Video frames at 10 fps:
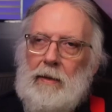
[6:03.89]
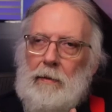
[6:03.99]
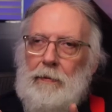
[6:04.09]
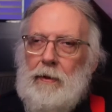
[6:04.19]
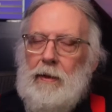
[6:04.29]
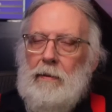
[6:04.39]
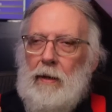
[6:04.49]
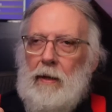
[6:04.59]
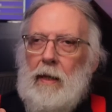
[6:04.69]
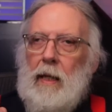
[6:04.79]
So first of
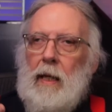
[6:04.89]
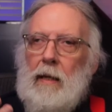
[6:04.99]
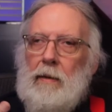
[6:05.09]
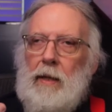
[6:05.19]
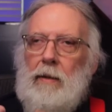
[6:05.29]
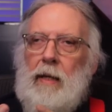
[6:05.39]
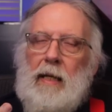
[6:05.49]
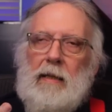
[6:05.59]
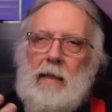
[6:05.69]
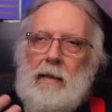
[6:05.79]
all, you
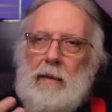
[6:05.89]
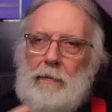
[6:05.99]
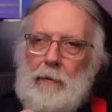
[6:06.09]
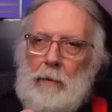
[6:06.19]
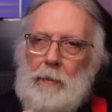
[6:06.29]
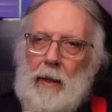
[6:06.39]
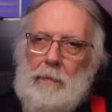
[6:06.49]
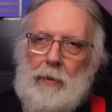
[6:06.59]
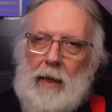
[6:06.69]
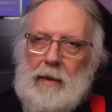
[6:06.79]
need a
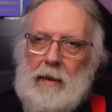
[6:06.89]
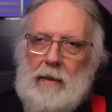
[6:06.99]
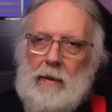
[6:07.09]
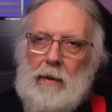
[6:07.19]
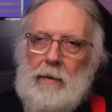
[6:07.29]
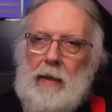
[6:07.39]
64-bit processor